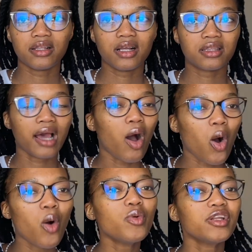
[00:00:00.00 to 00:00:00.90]
The
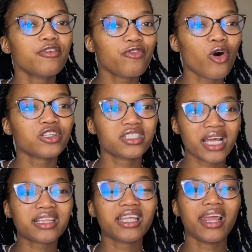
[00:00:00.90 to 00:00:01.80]
only fault
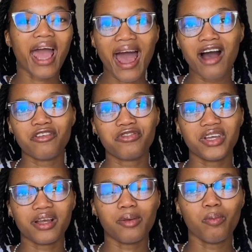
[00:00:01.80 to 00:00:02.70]
that they have
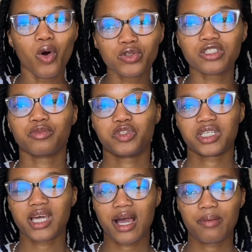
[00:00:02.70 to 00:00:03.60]
most of the
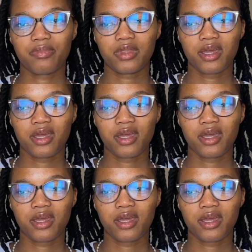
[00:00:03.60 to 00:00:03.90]
time,